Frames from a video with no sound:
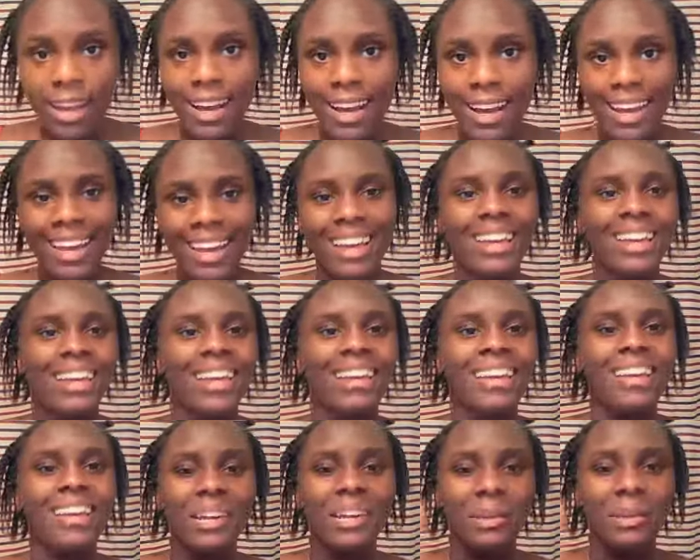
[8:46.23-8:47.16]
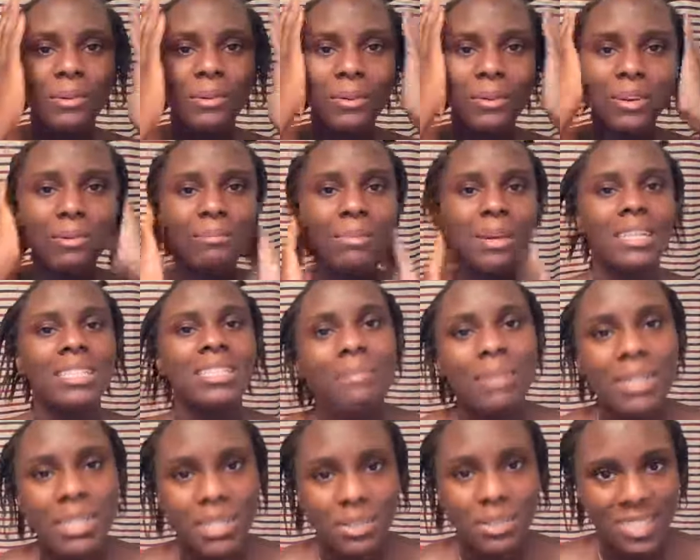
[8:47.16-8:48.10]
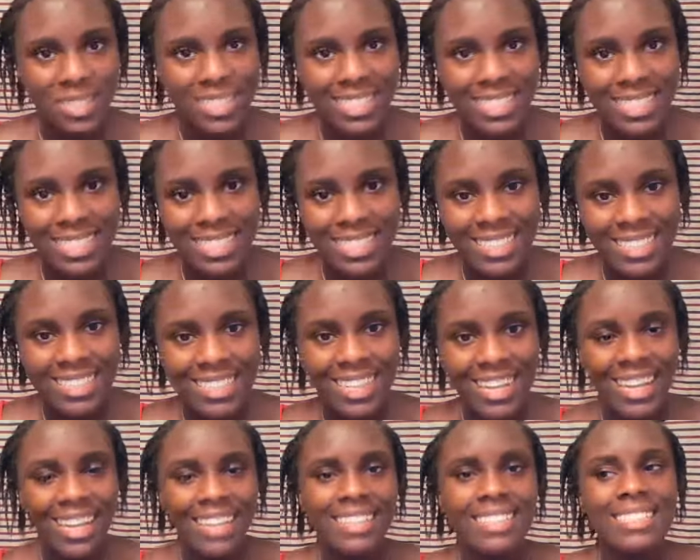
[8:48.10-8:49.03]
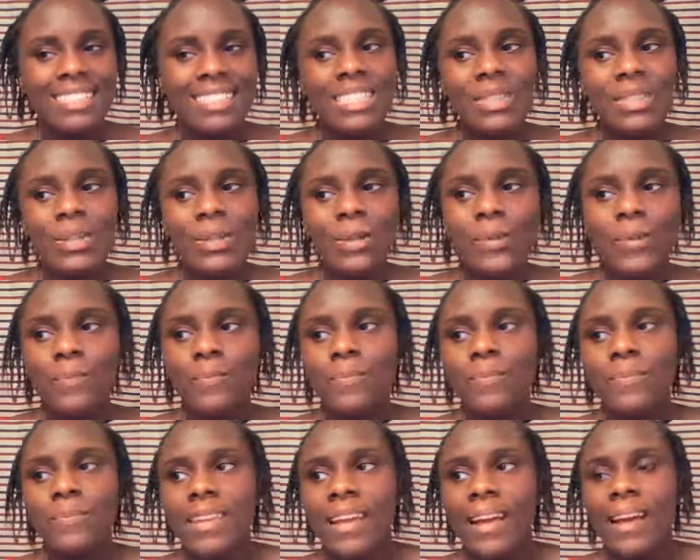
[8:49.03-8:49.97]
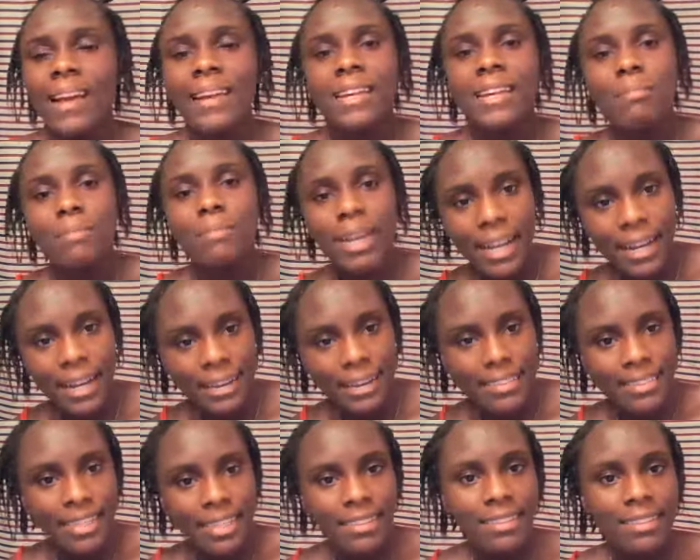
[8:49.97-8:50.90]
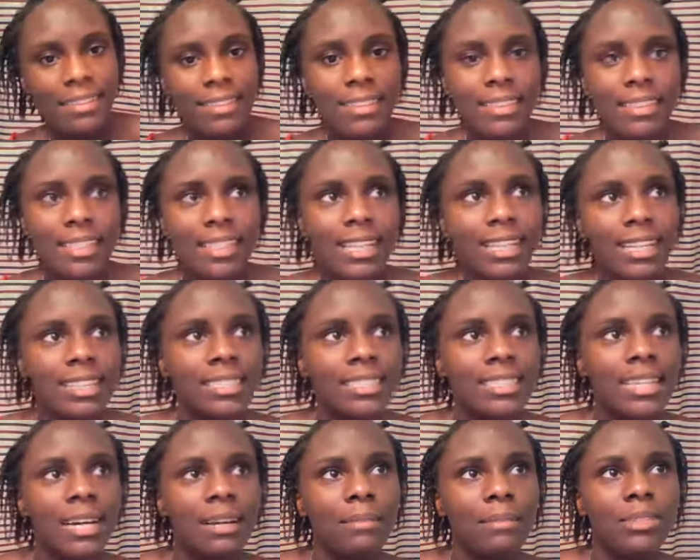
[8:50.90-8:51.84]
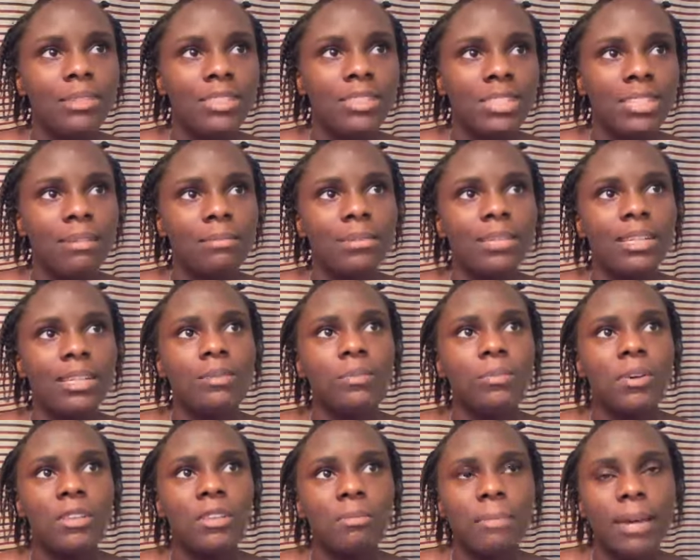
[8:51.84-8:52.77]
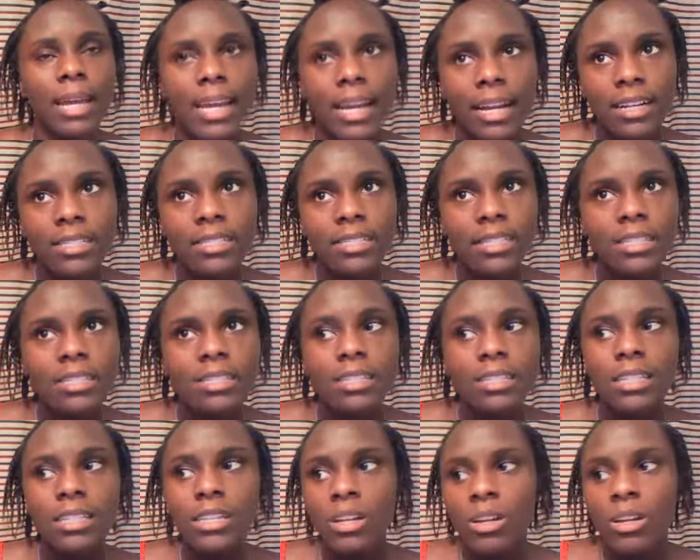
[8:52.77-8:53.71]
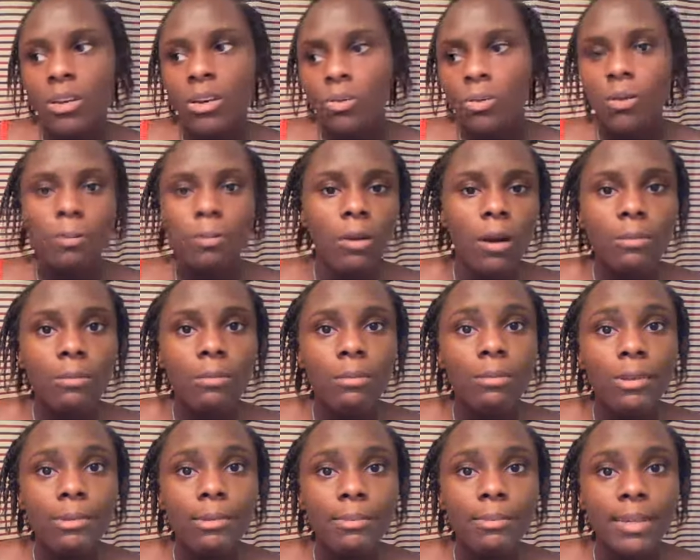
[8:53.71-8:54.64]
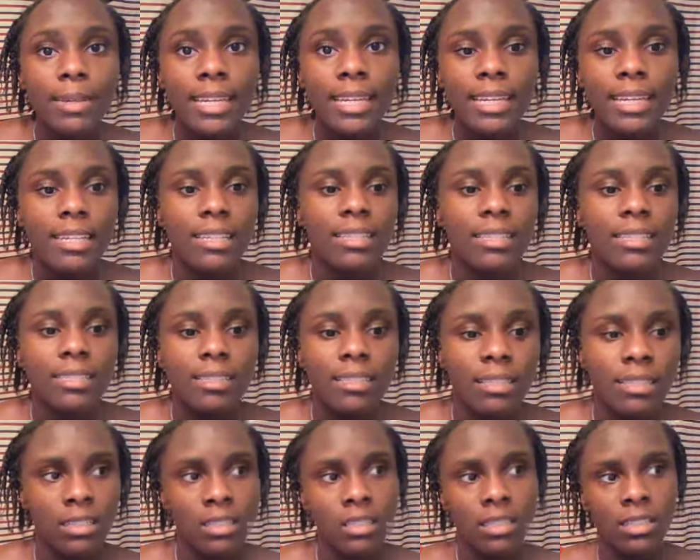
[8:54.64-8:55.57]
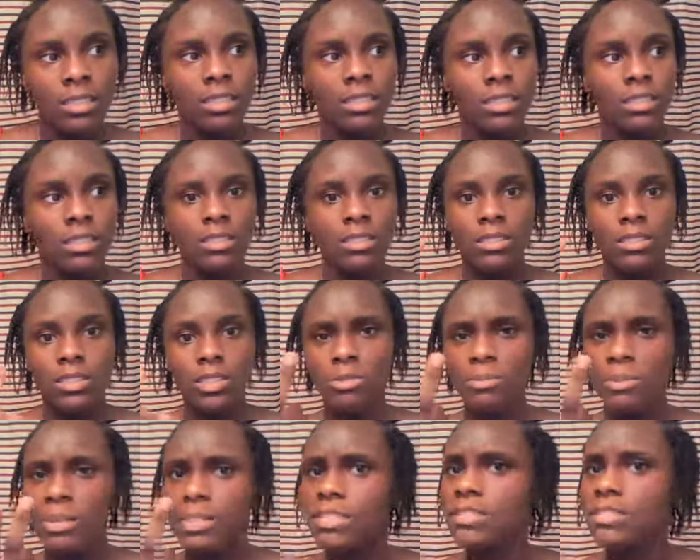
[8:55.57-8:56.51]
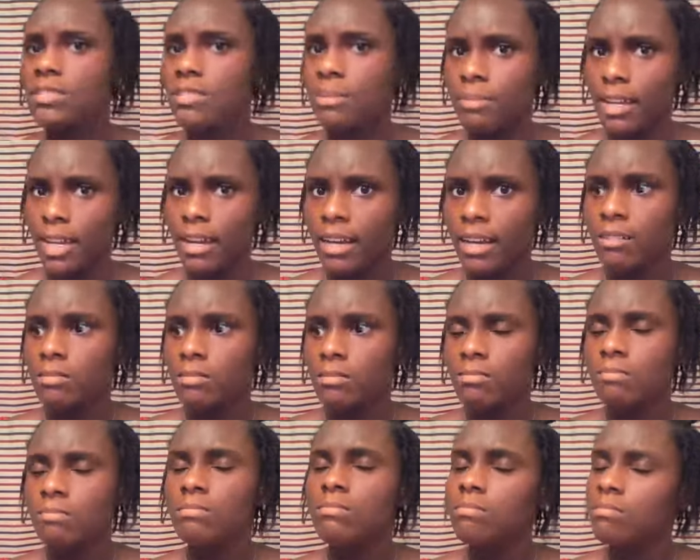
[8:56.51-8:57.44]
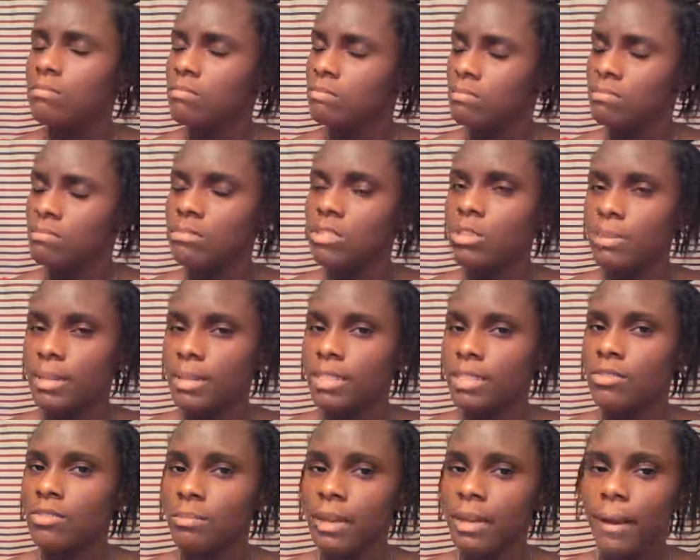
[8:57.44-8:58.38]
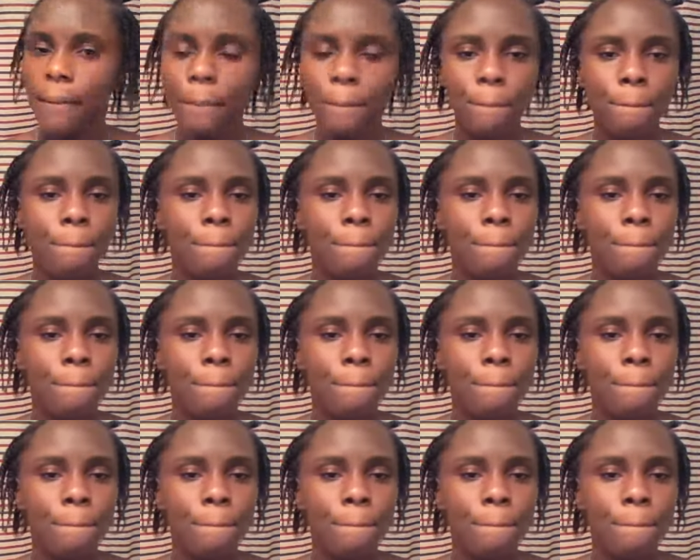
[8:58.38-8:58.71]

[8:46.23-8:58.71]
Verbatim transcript: I am going back to my twist until I get my hair done. The next time you see me with my hair done will probably be two months from now. Two months from now.